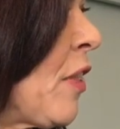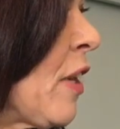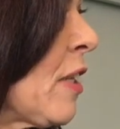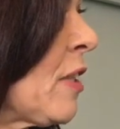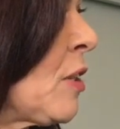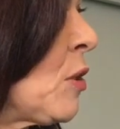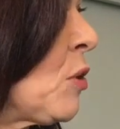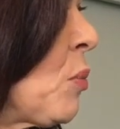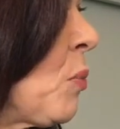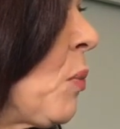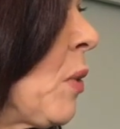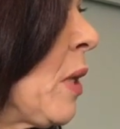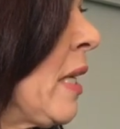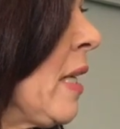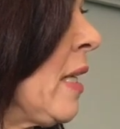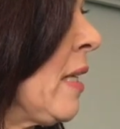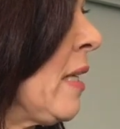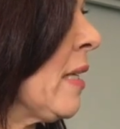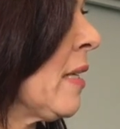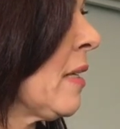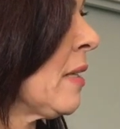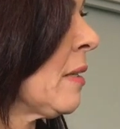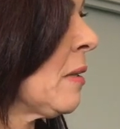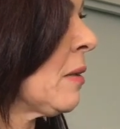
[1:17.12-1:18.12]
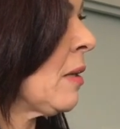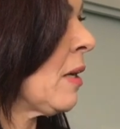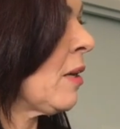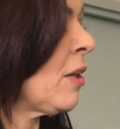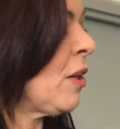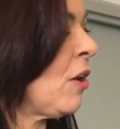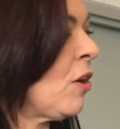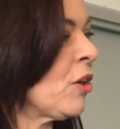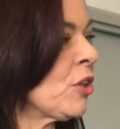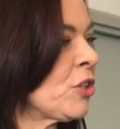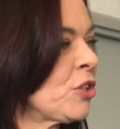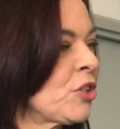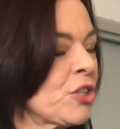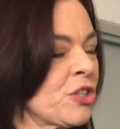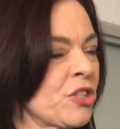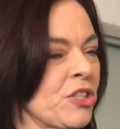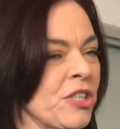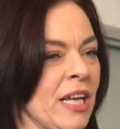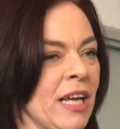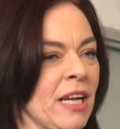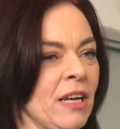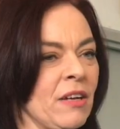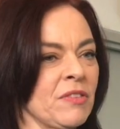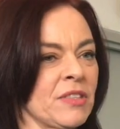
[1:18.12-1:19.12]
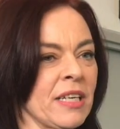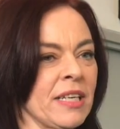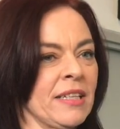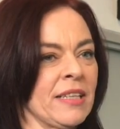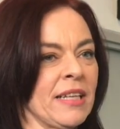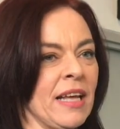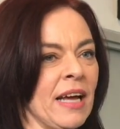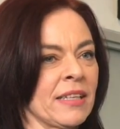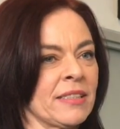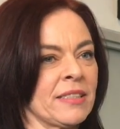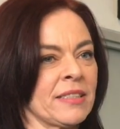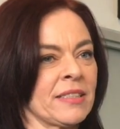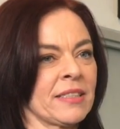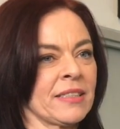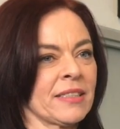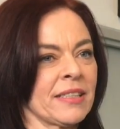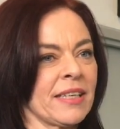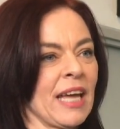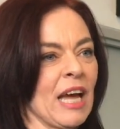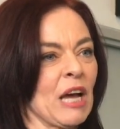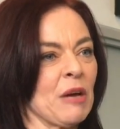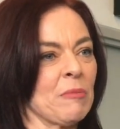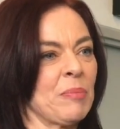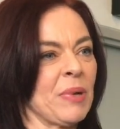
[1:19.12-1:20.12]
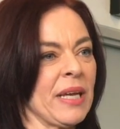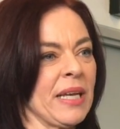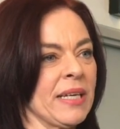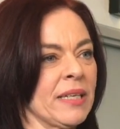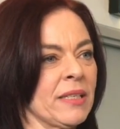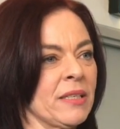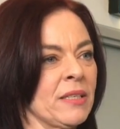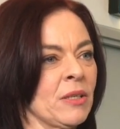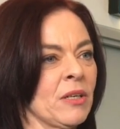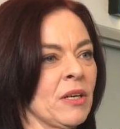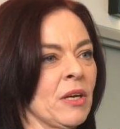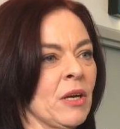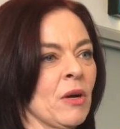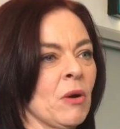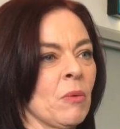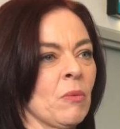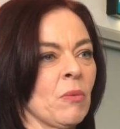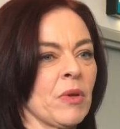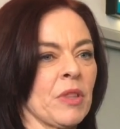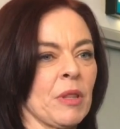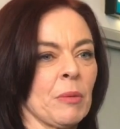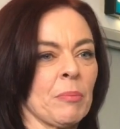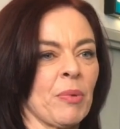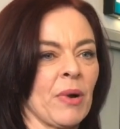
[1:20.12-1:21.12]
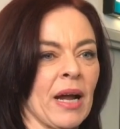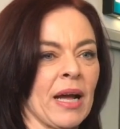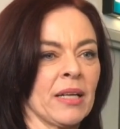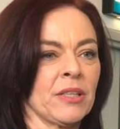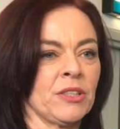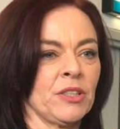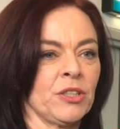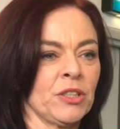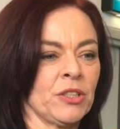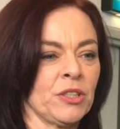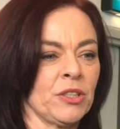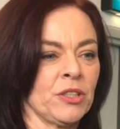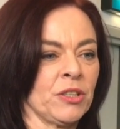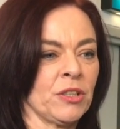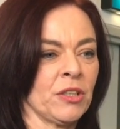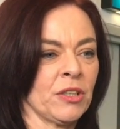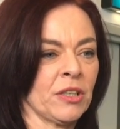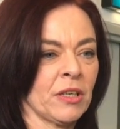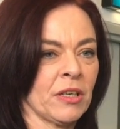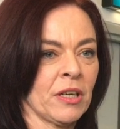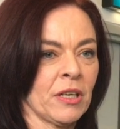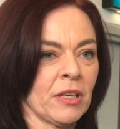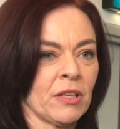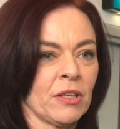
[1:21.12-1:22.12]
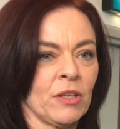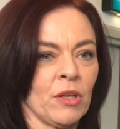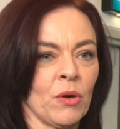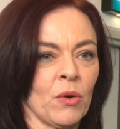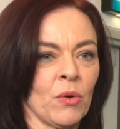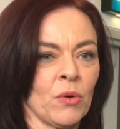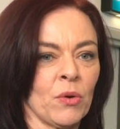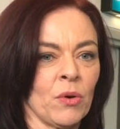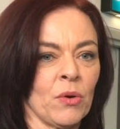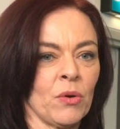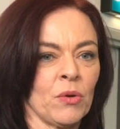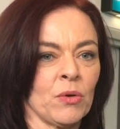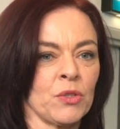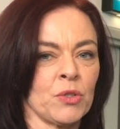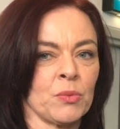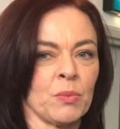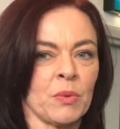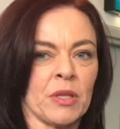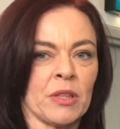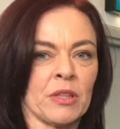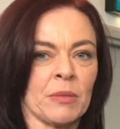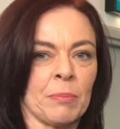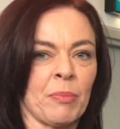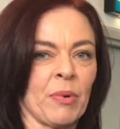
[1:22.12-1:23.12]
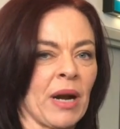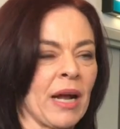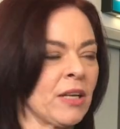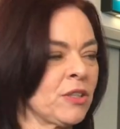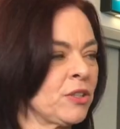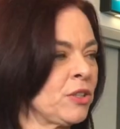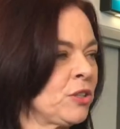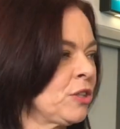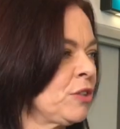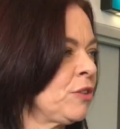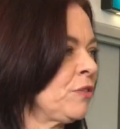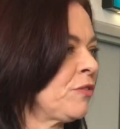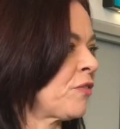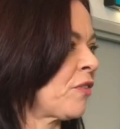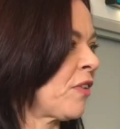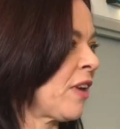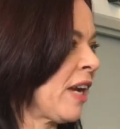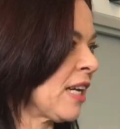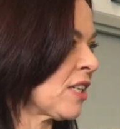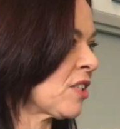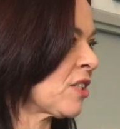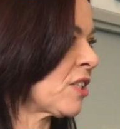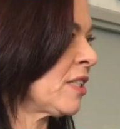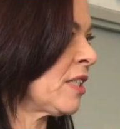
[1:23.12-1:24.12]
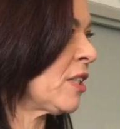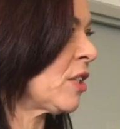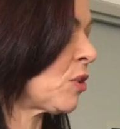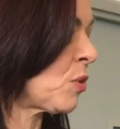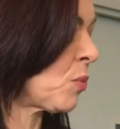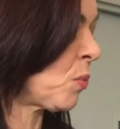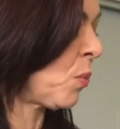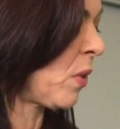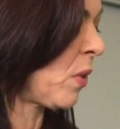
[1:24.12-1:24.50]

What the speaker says: that we launch ourselves in that campaign with a brand new logos, with a brand new freshness,